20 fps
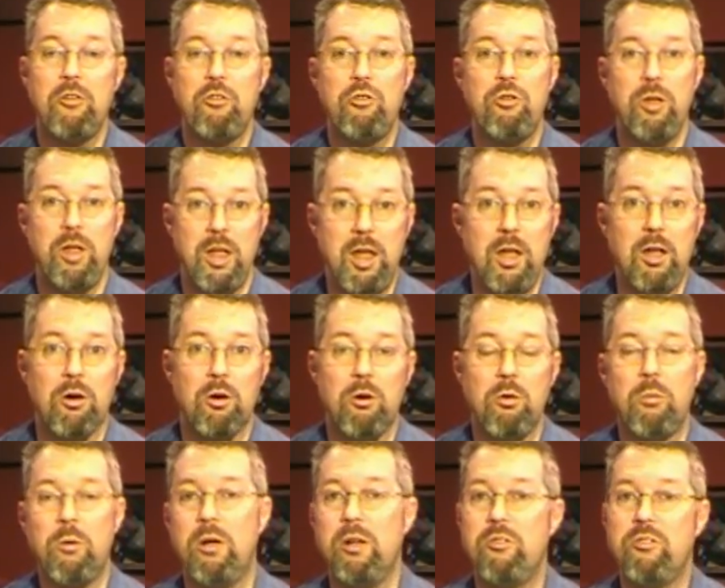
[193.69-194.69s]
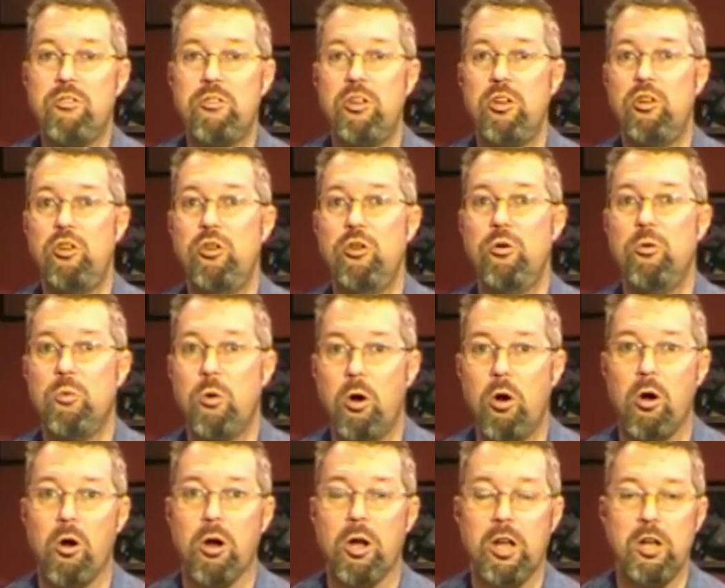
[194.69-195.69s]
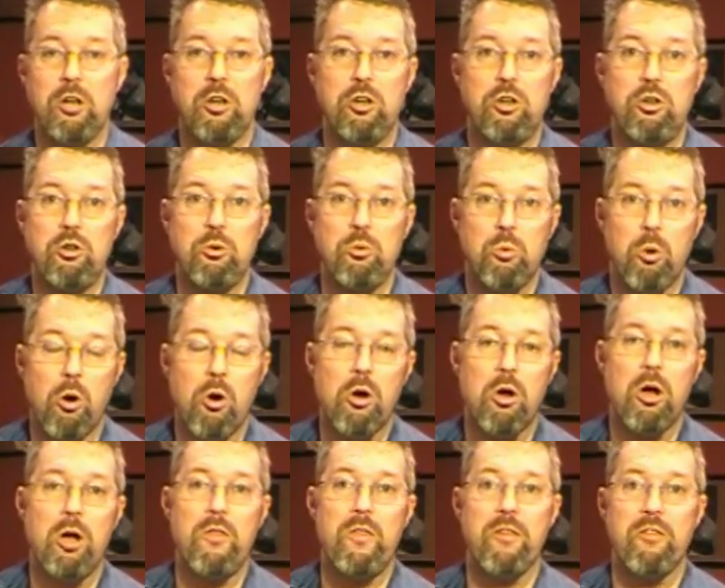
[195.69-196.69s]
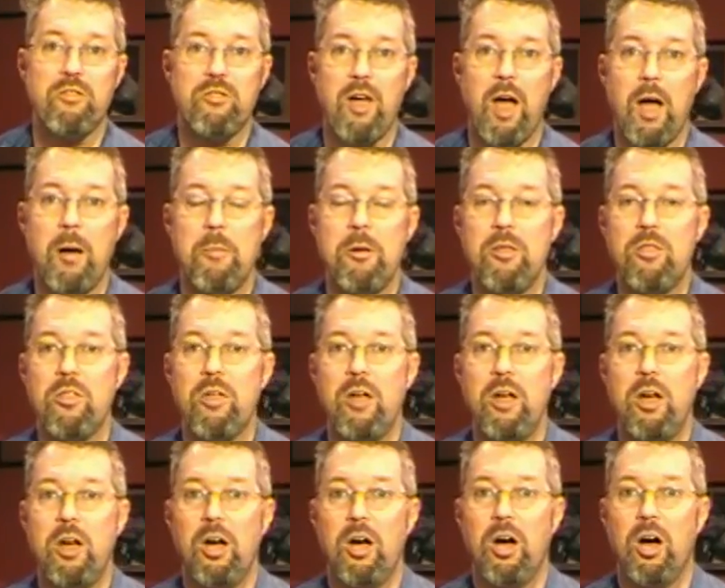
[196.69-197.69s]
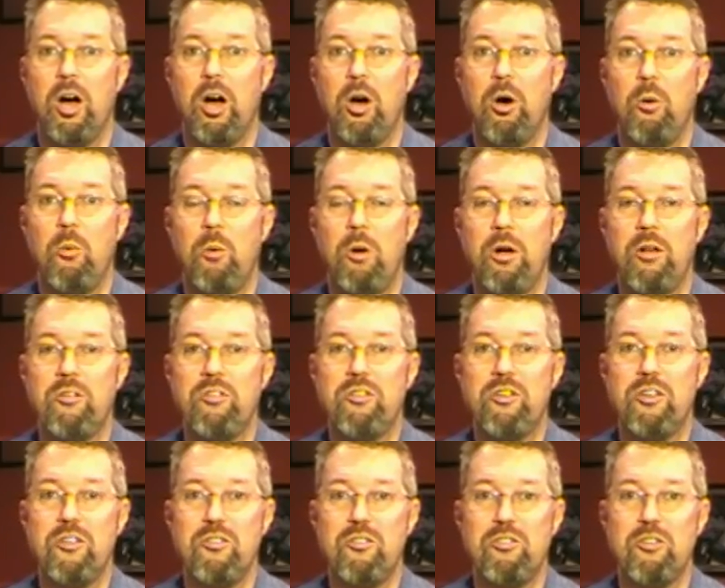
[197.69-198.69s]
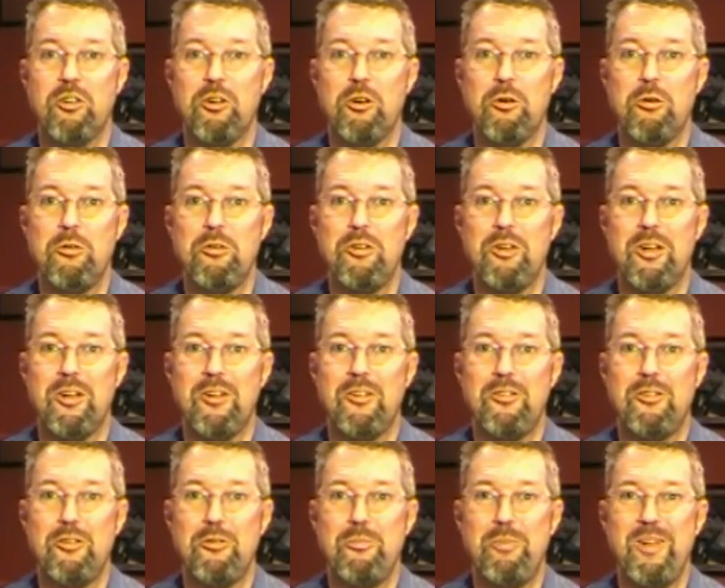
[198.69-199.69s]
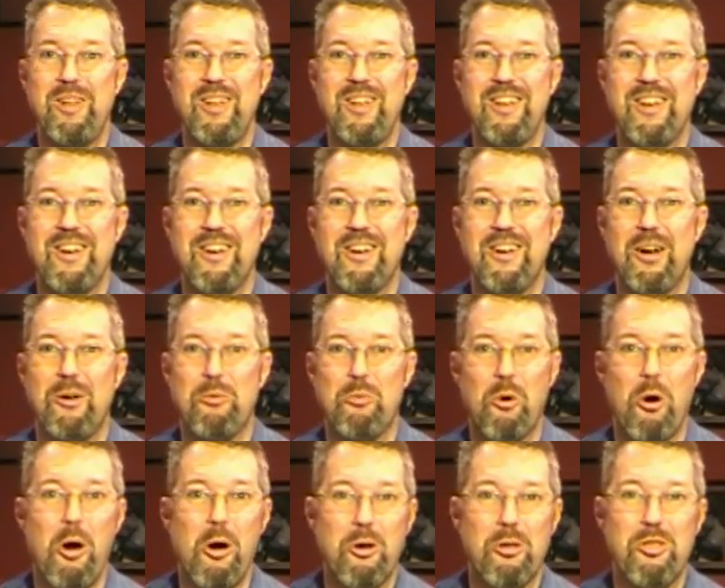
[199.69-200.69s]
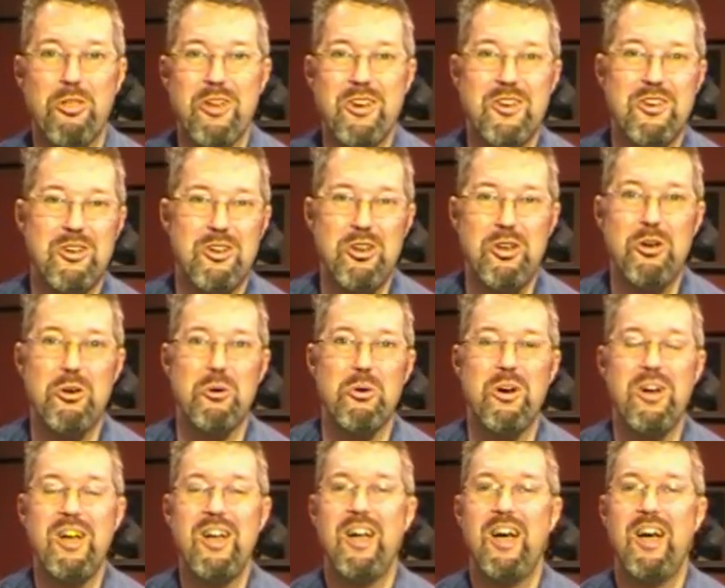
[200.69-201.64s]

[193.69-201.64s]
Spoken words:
to heal was to do work, and to do work on the Sabbath was considered to be a wrong thing to do.